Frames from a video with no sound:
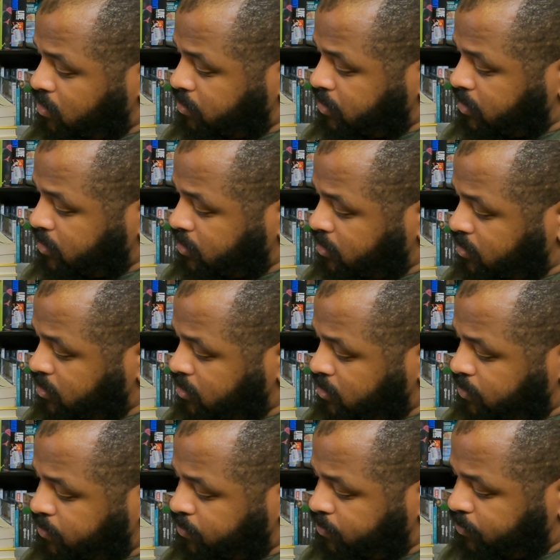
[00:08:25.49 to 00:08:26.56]
I mean,
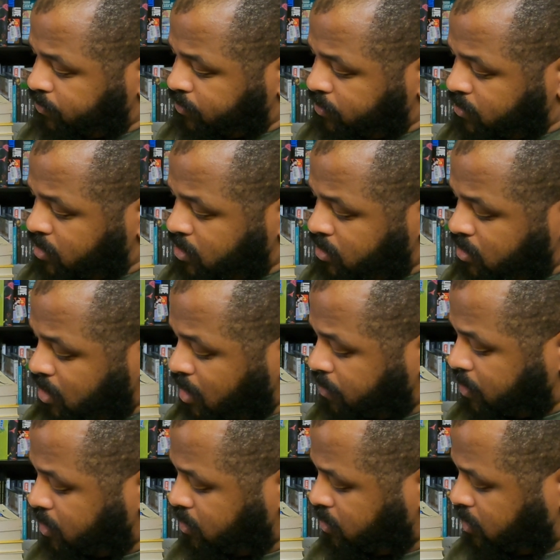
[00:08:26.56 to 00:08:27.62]
it's yeah, I can
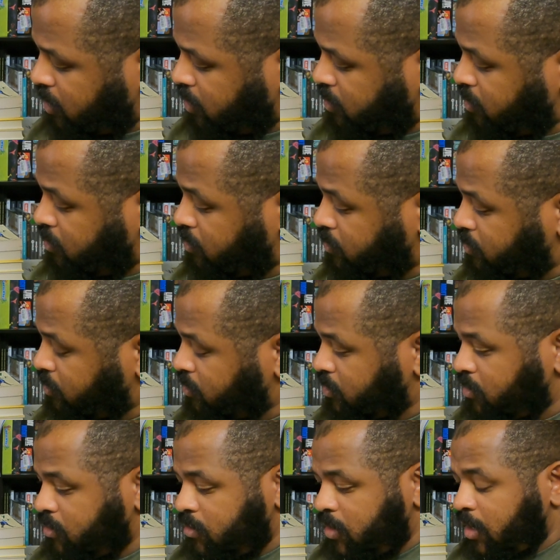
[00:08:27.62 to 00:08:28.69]
probably do like new,
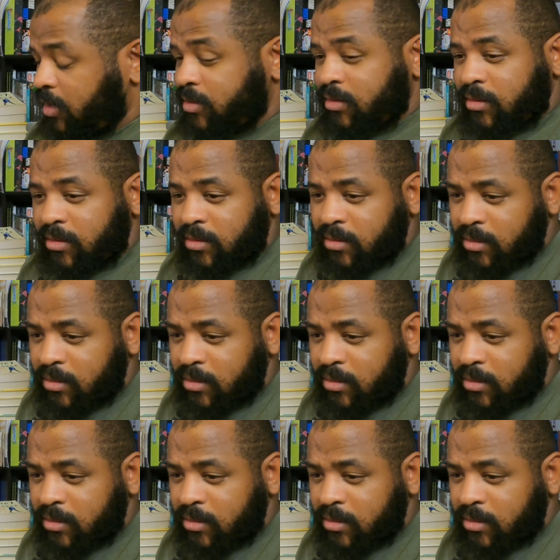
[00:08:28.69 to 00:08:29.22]
actually.